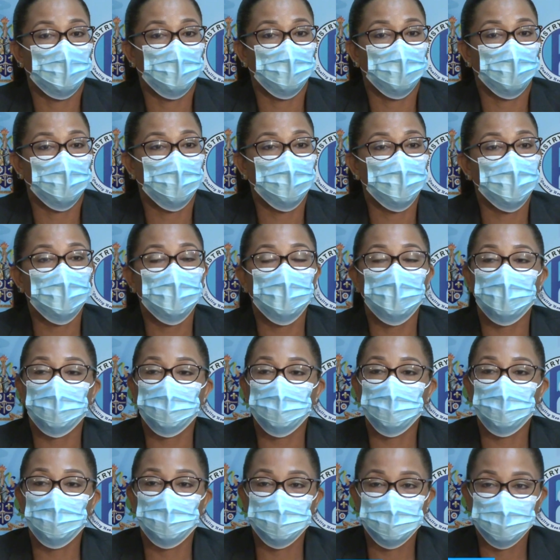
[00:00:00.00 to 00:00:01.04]
We are
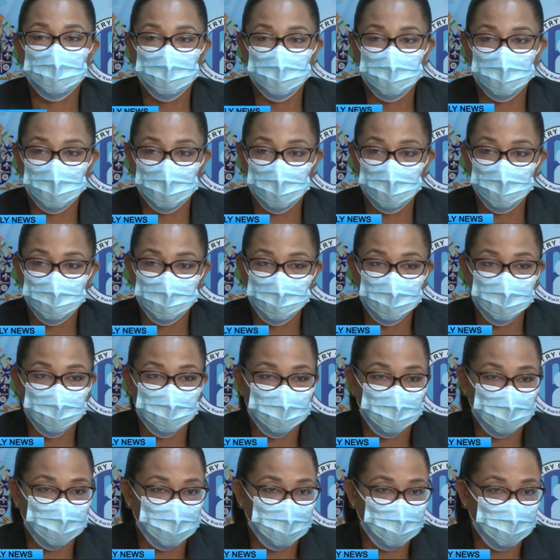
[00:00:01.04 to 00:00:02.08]
noting the
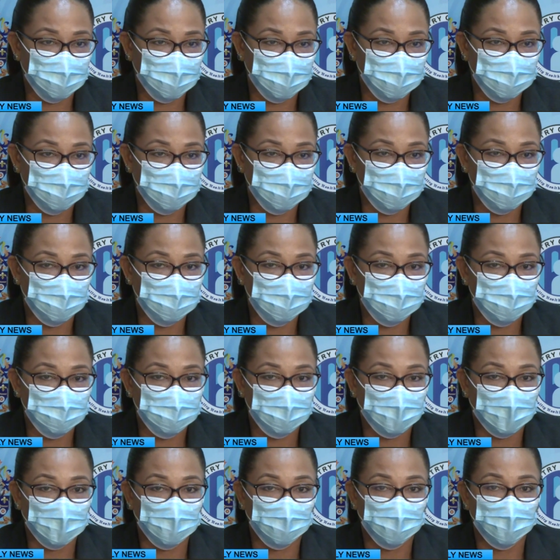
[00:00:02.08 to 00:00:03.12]
increases in cases
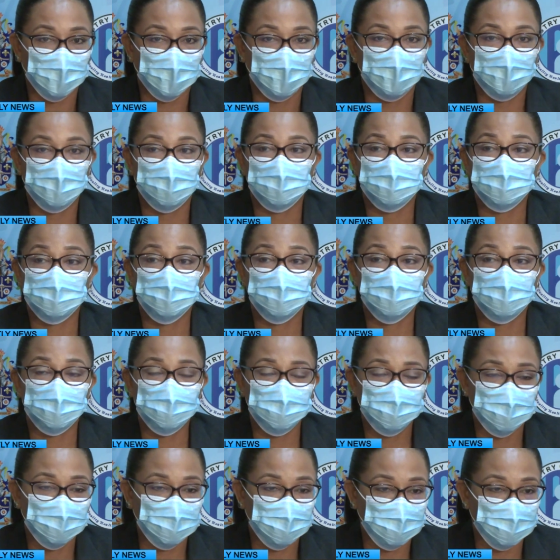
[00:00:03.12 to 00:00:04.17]
and we are
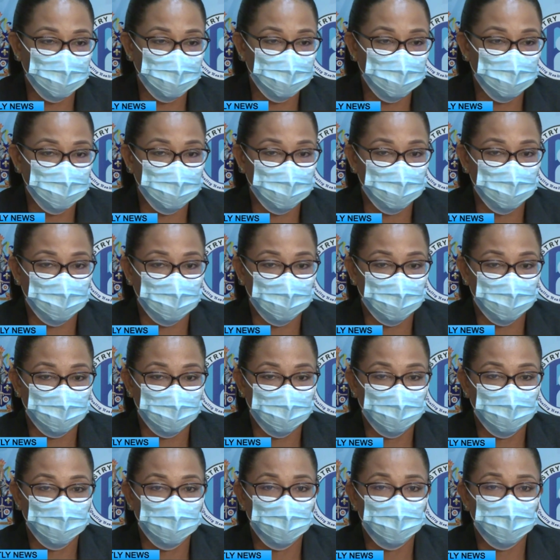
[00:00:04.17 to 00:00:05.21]
adjusting the
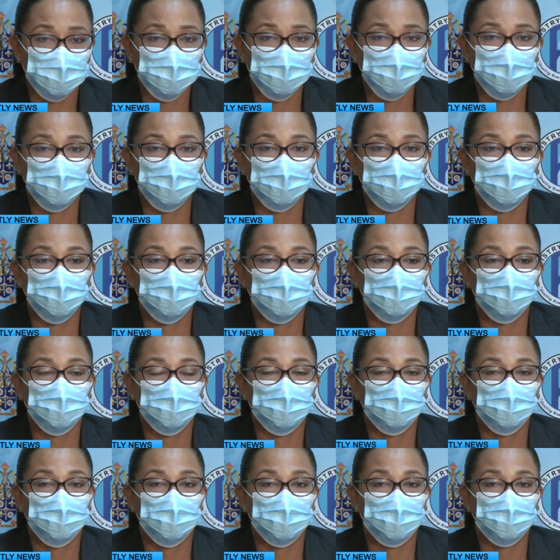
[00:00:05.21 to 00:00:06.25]
system to
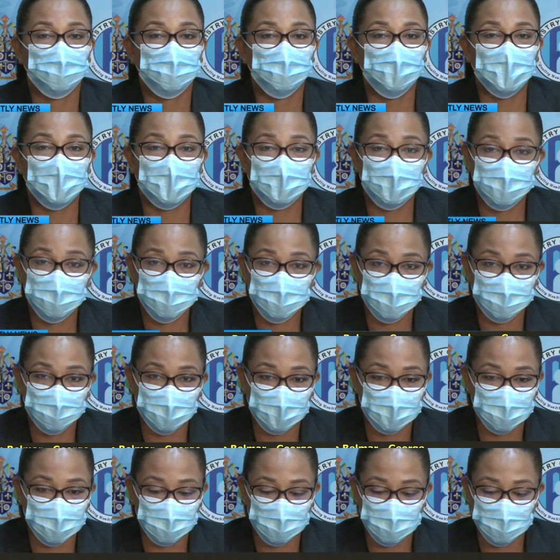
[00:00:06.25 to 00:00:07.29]
manage the
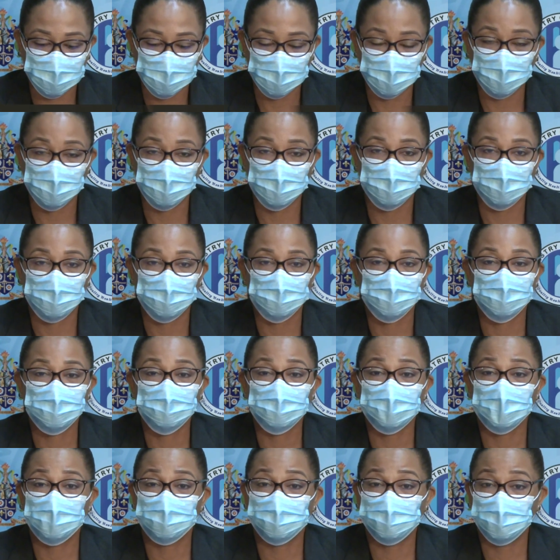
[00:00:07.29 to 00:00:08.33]
patients in a
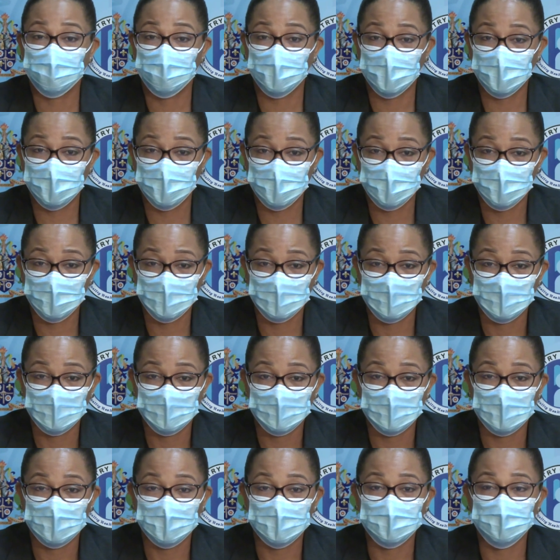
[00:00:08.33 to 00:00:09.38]
safe way
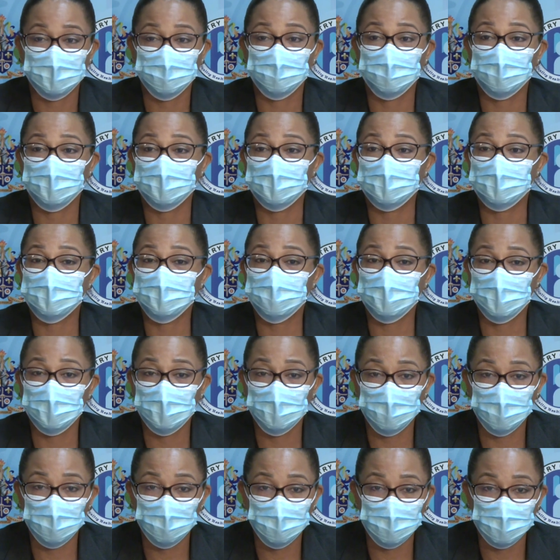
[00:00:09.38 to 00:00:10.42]
and to
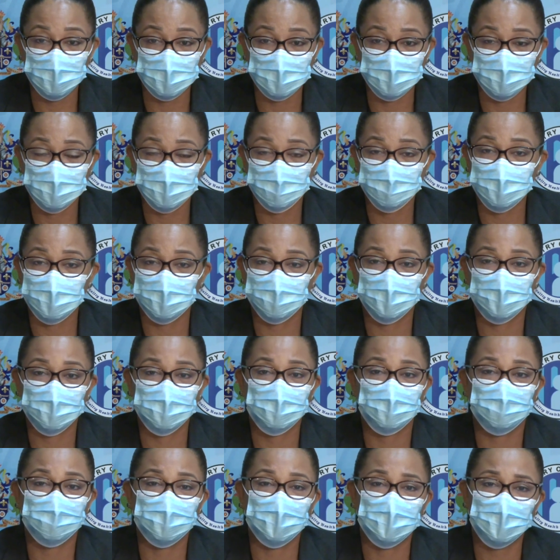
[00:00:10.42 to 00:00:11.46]
continue in terms of the
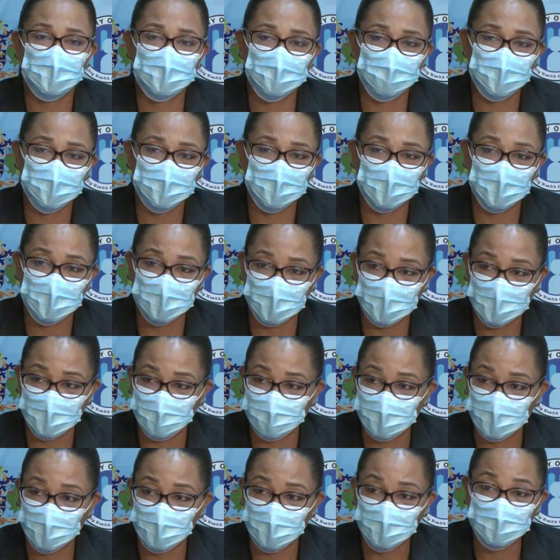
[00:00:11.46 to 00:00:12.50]
surveillance within the
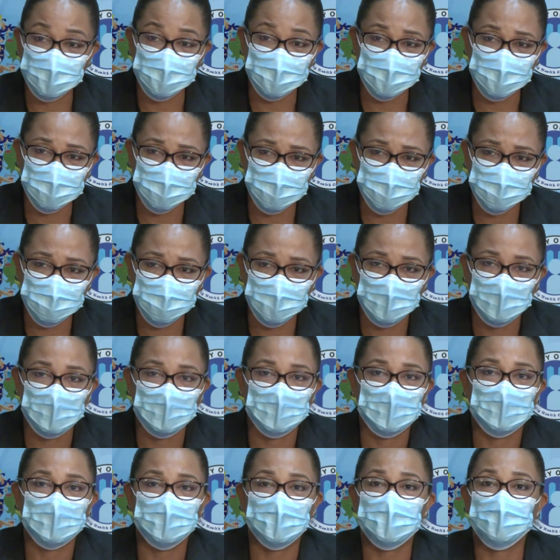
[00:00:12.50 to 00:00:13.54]
communities
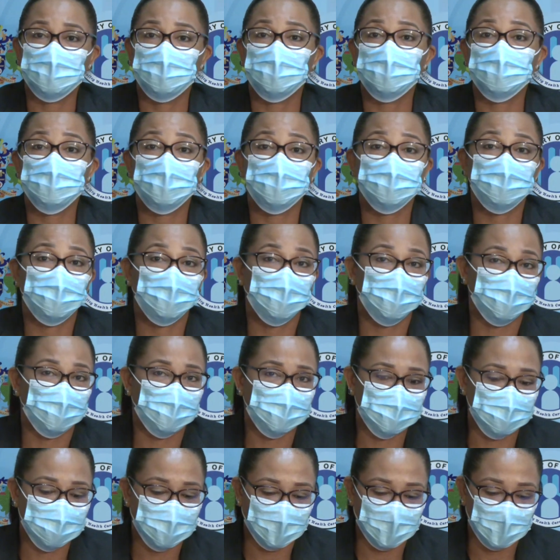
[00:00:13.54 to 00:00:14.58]
and also to
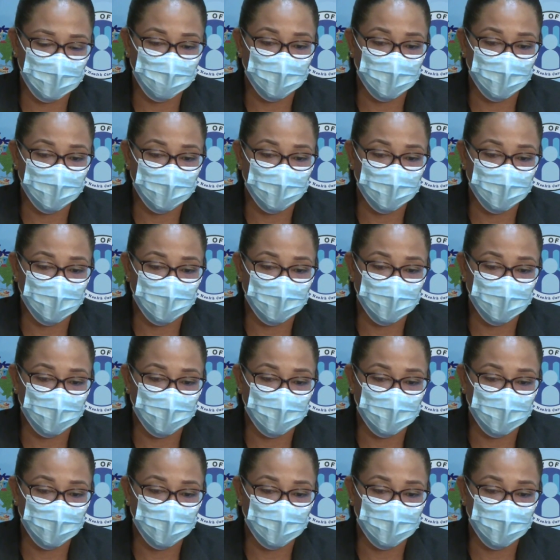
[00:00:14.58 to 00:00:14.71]
contain.